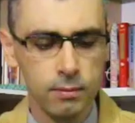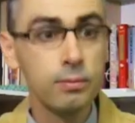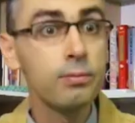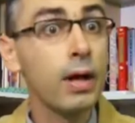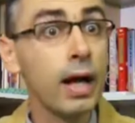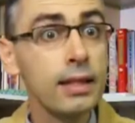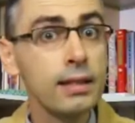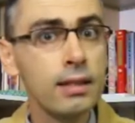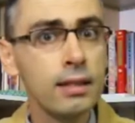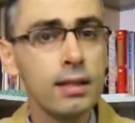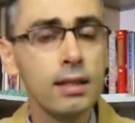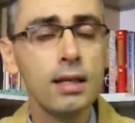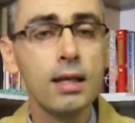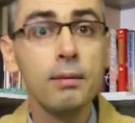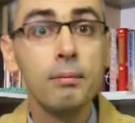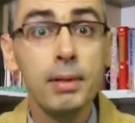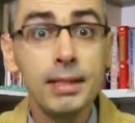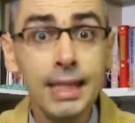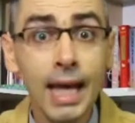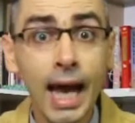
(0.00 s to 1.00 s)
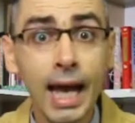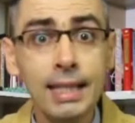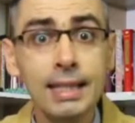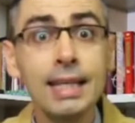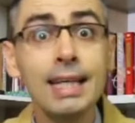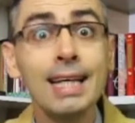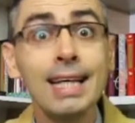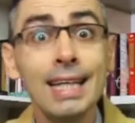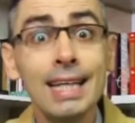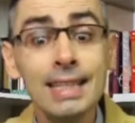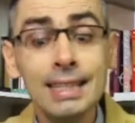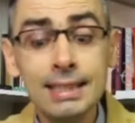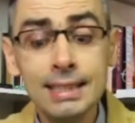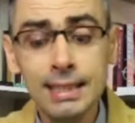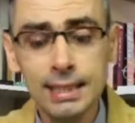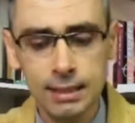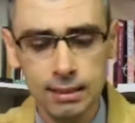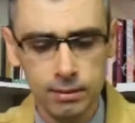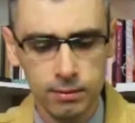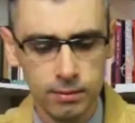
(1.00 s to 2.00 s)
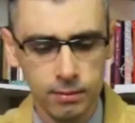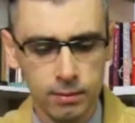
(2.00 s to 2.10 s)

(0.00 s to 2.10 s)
Brandon, but Dad, listen.